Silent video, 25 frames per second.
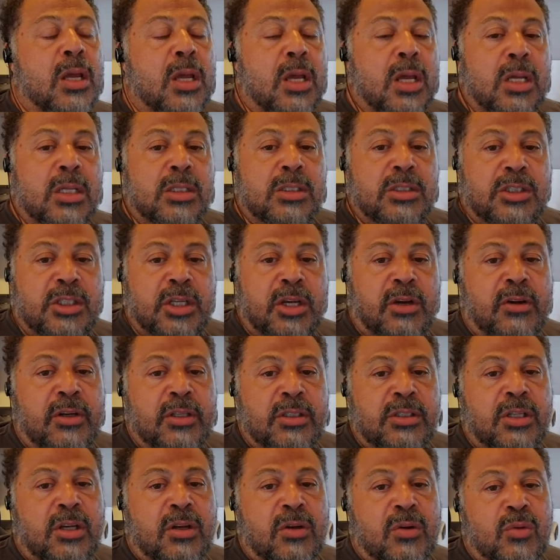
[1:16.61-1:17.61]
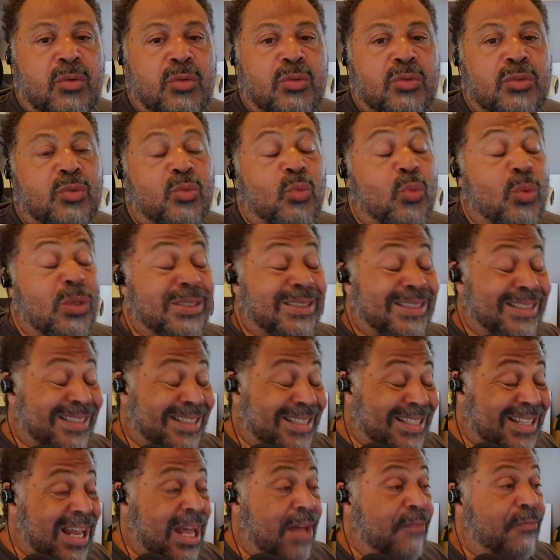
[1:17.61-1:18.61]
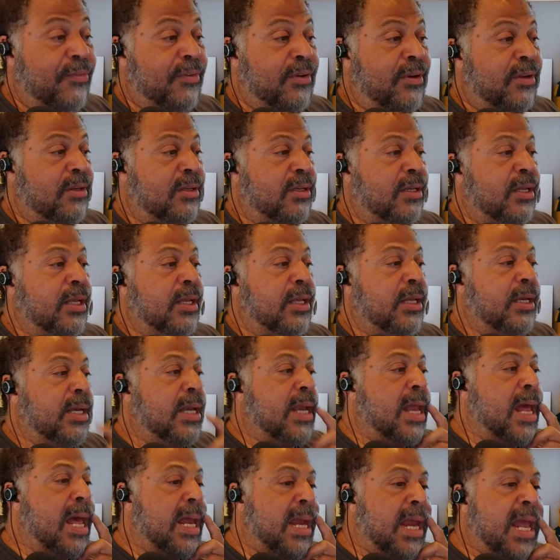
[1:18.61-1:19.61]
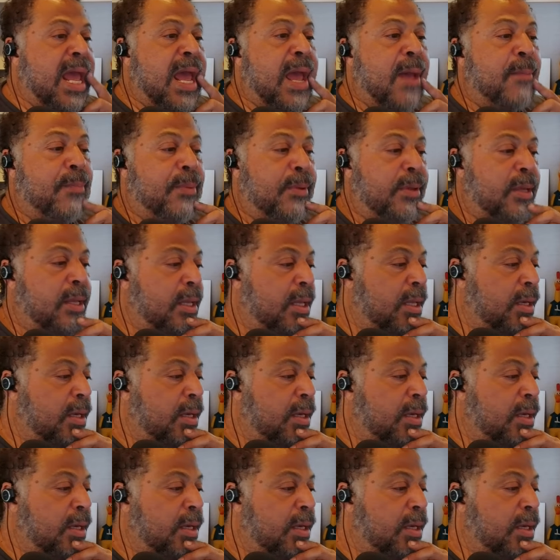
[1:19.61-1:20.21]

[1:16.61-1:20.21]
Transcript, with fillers: Jerry Jones was definitely not happy